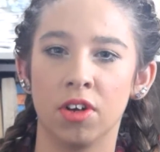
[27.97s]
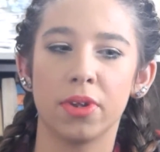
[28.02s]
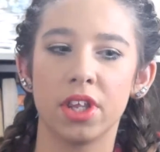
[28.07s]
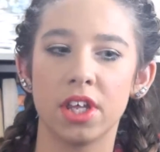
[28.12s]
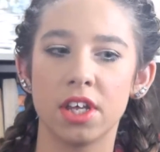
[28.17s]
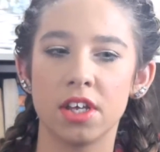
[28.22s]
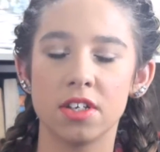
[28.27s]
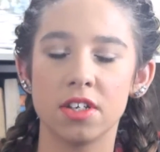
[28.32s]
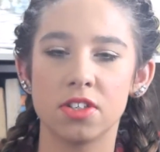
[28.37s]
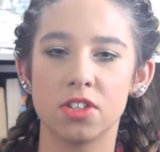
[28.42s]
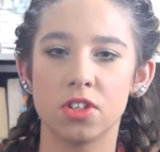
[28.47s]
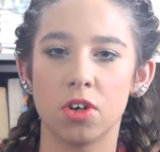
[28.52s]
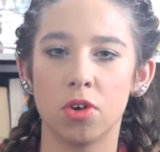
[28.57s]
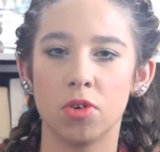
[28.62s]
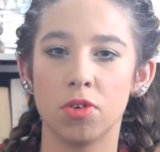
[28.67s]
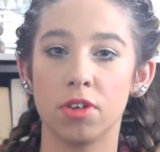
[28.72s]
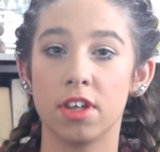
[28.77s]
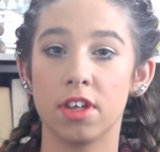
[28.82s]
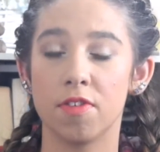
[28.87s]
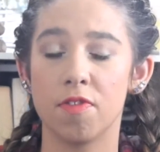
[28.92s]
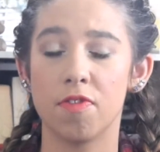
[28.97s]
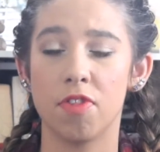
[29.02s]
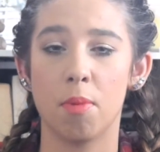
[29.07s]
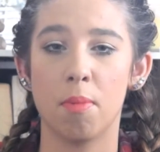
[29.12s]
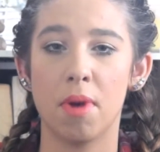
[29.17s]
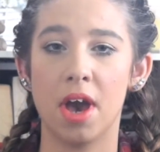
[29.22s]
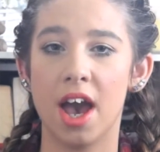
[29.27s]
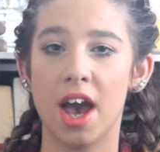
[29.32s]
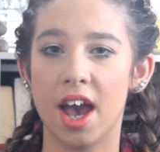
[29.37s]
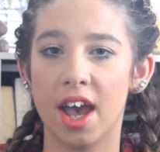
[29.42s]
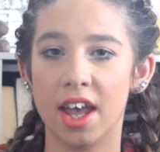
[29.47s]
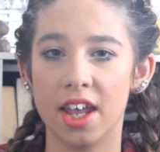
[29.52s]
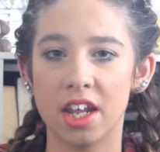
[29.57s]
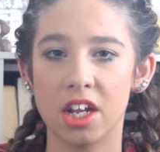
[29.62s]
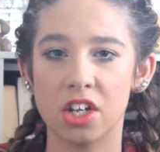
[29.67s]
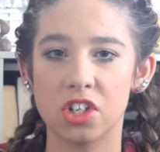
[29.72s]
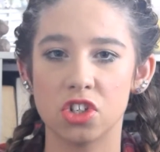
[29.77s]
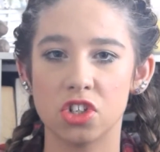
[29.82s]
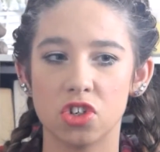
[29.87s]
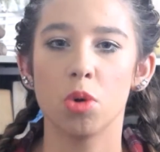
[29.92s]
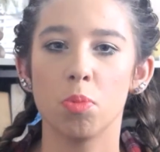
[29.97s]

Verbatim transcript: Please don't give them hate.